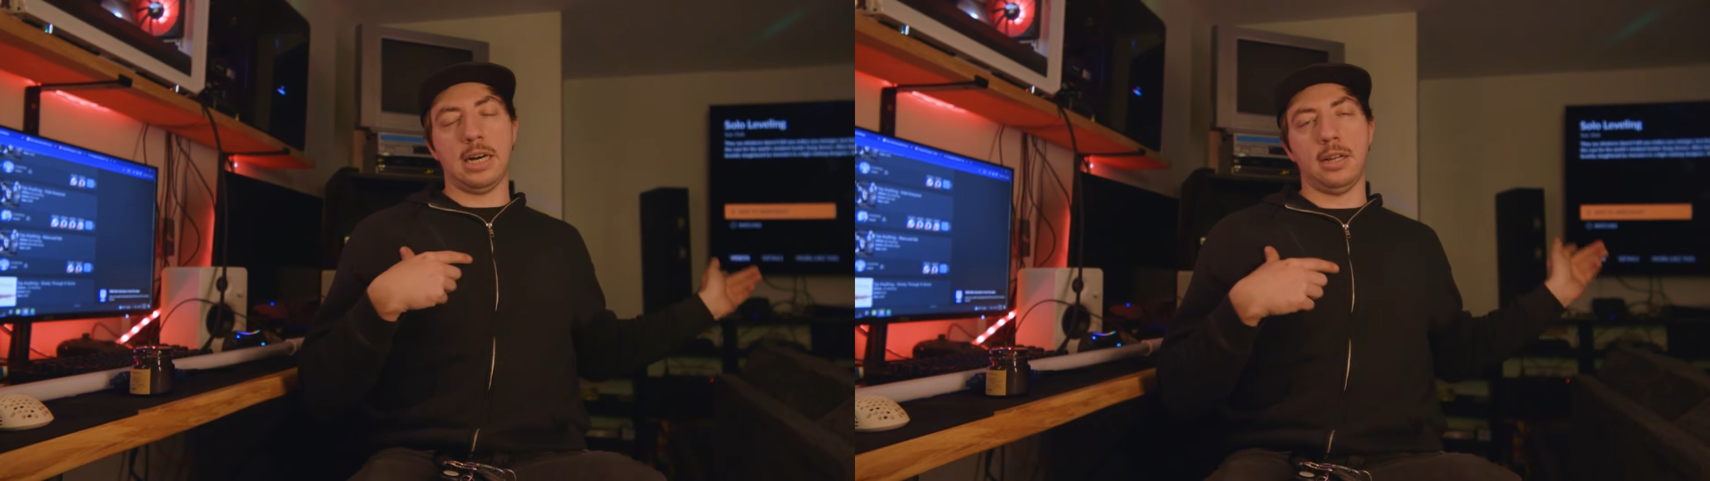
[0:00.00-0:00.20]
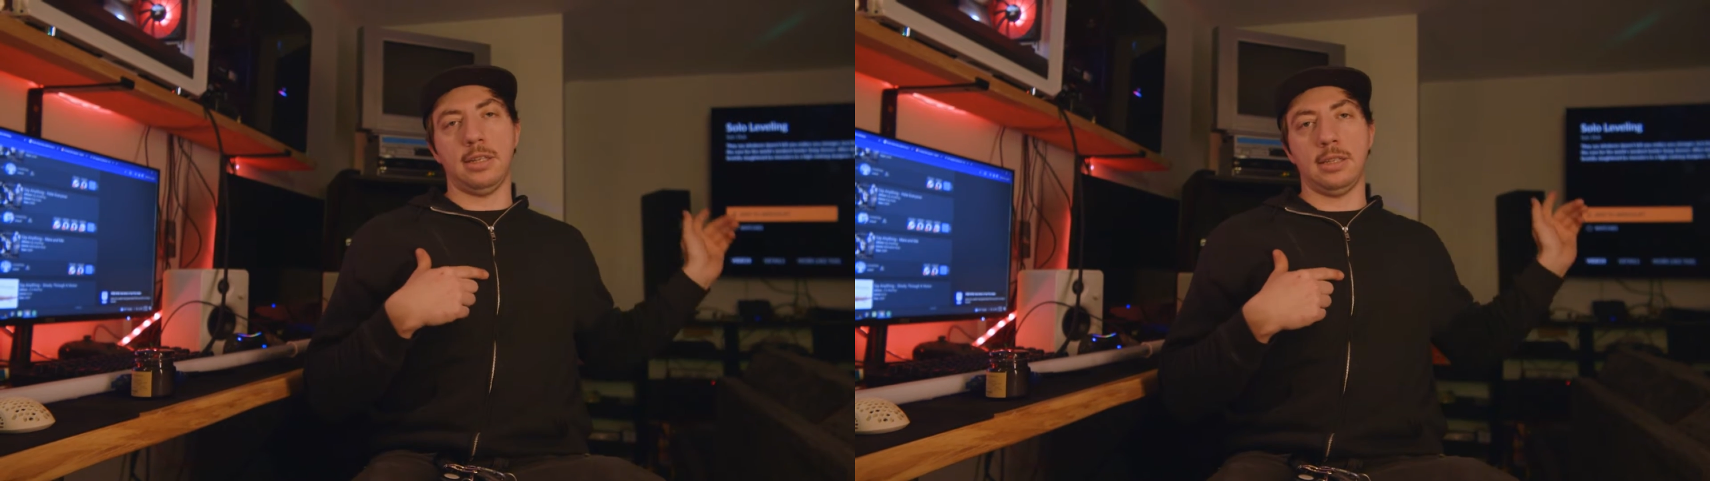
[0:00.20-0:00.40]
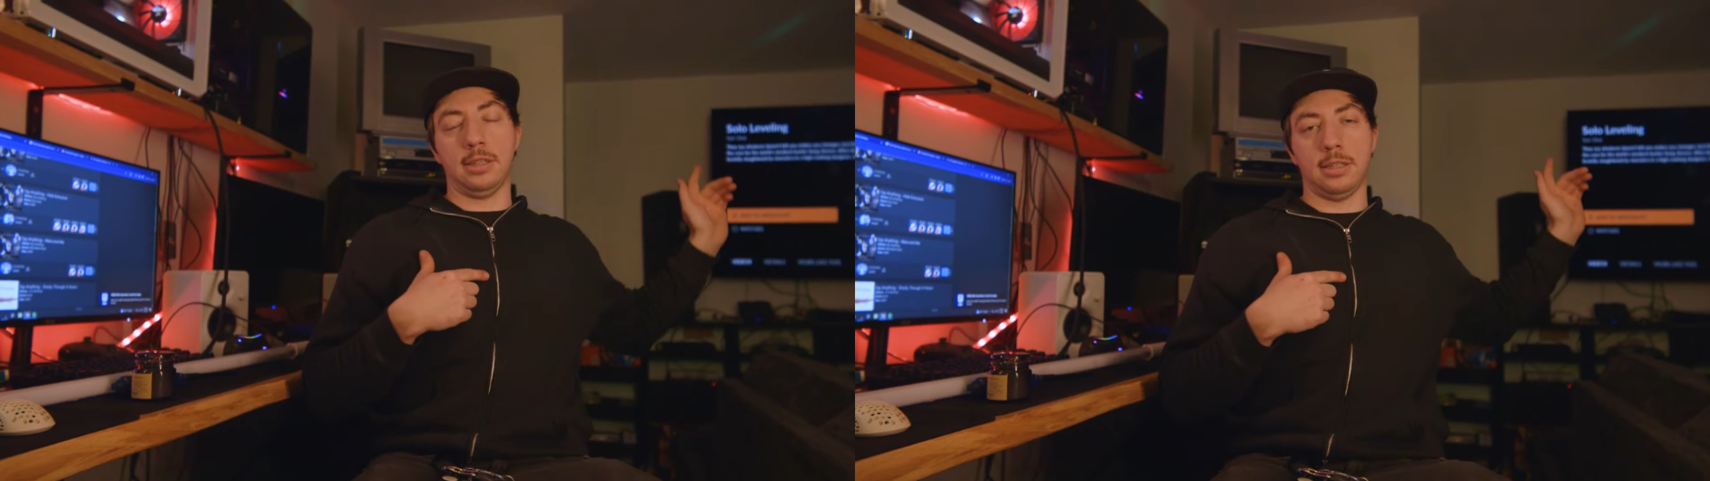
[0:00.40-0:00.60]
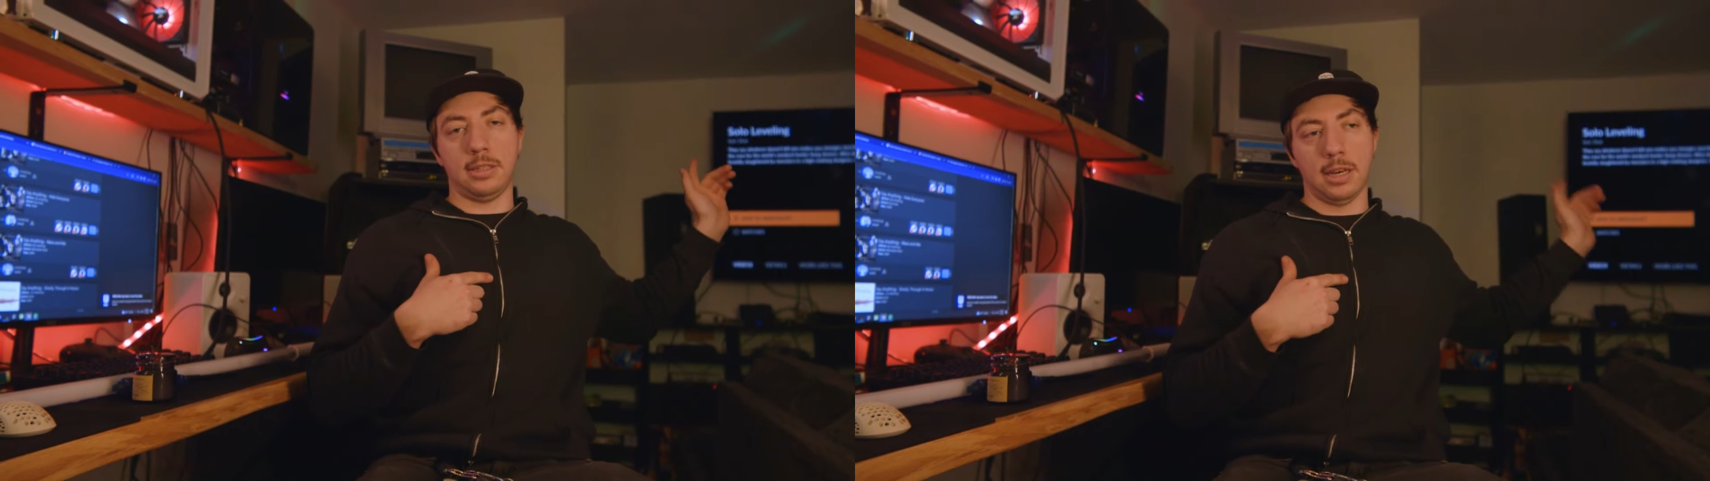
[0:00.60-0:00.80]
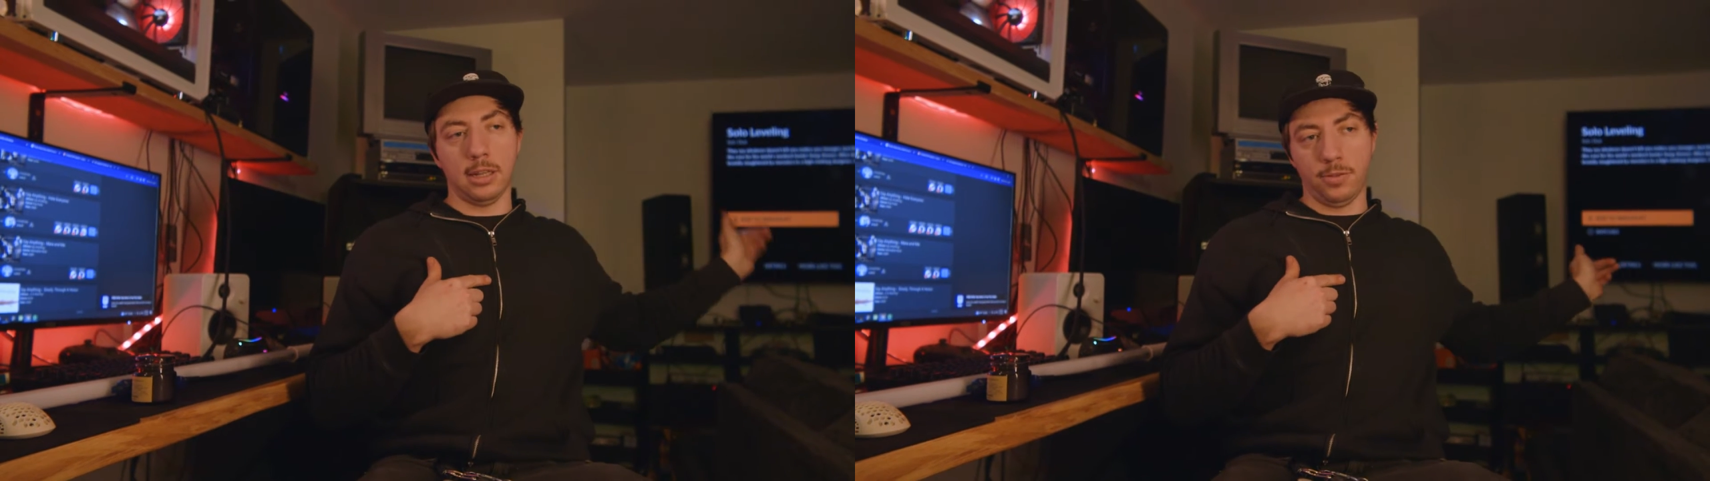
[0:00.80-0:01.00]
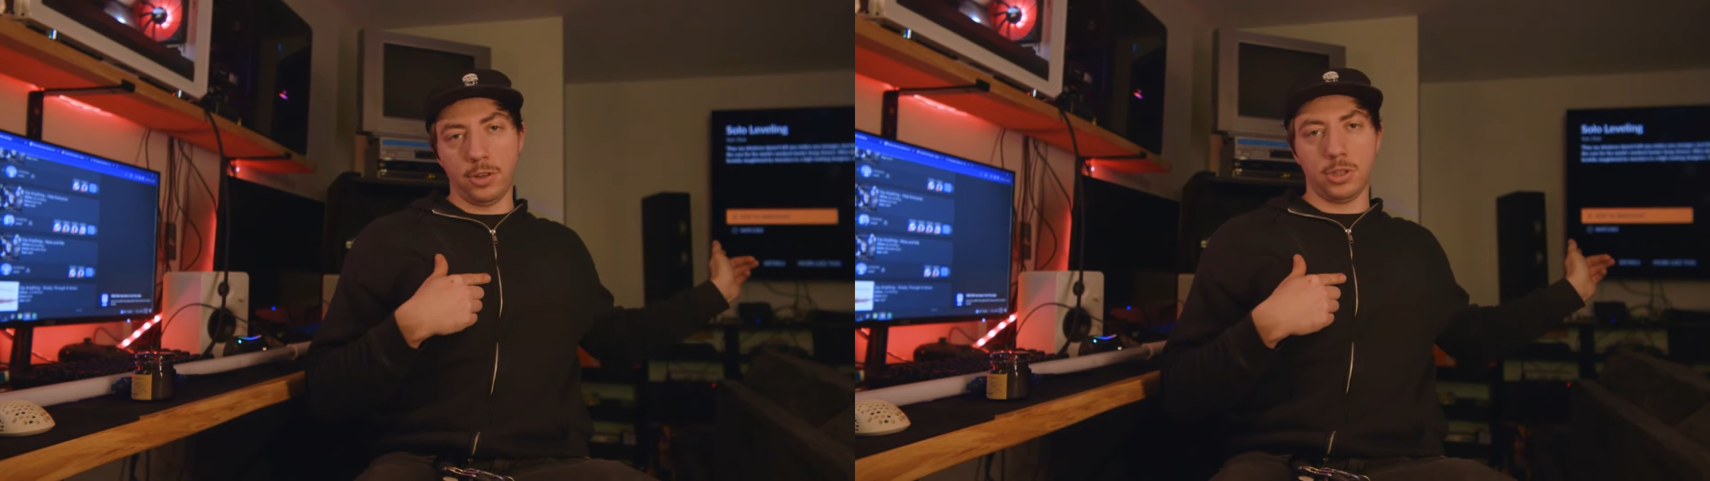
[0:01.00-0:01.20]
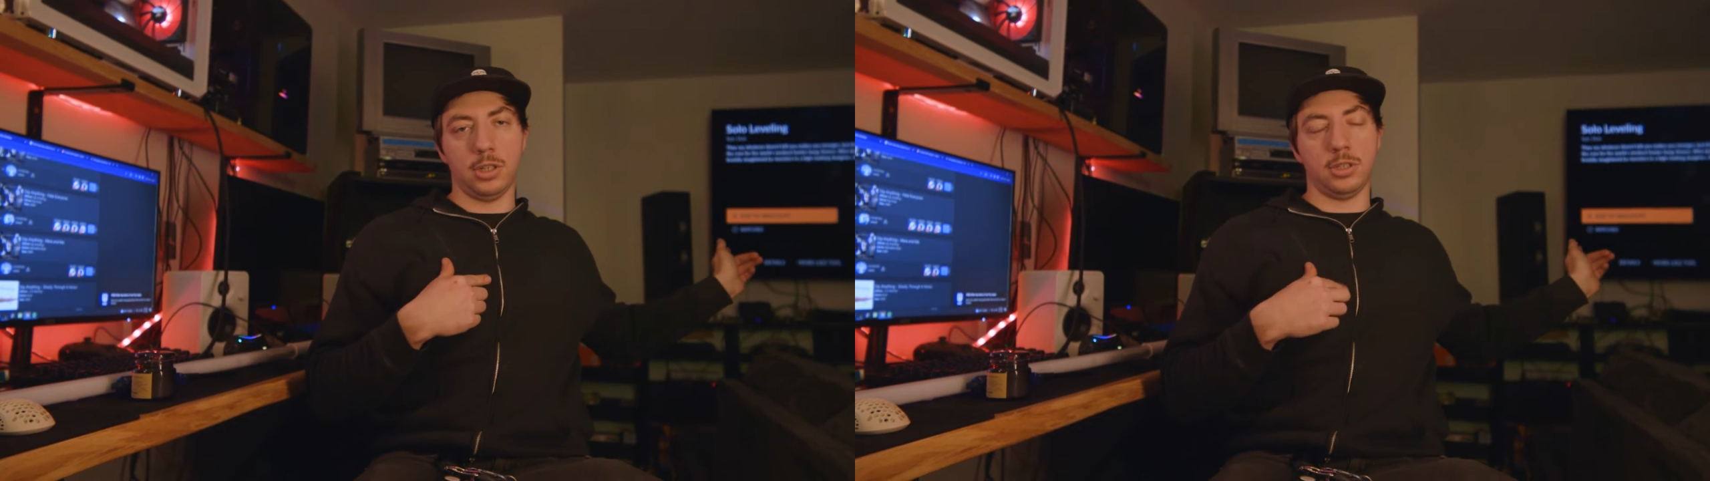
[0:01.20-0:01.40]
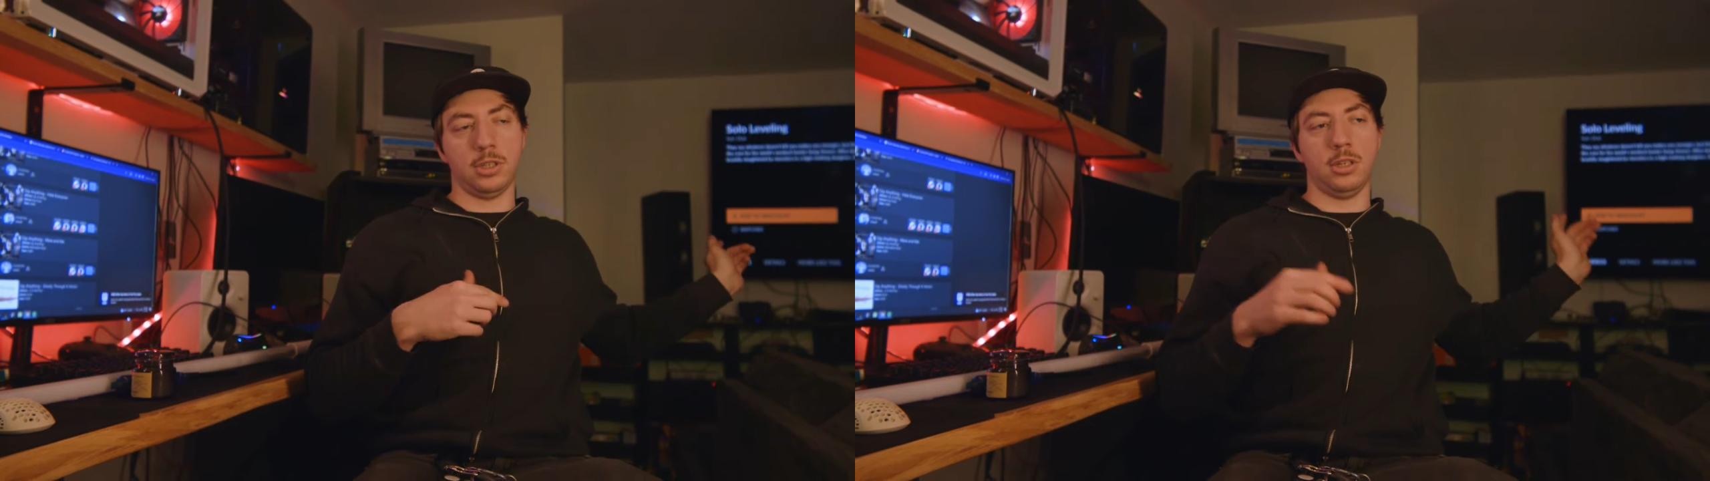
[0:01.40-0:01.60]
outlet that the
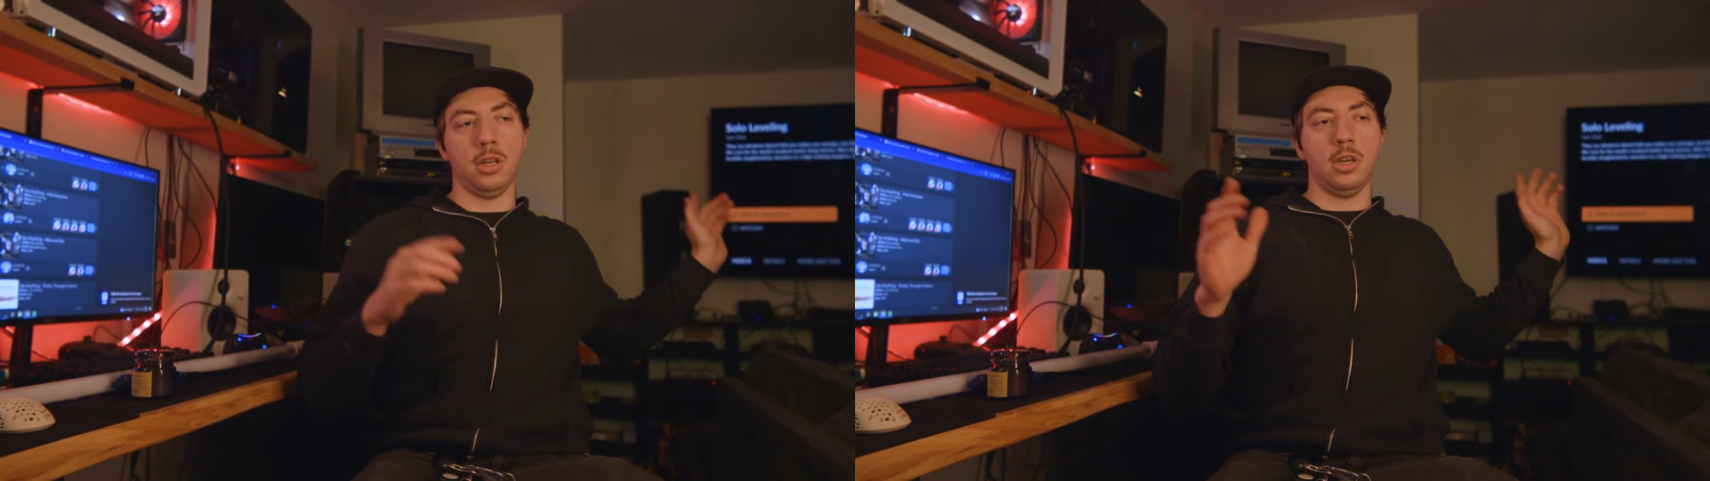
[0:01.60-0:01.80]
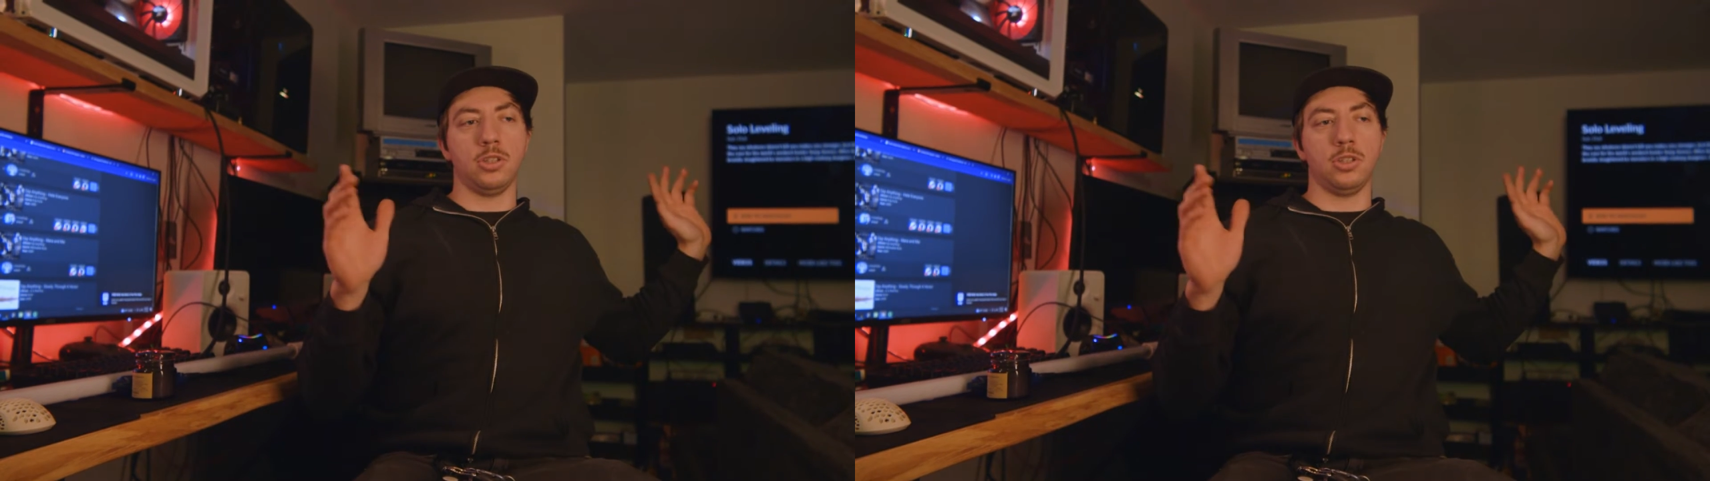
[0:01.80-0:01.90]
television is in,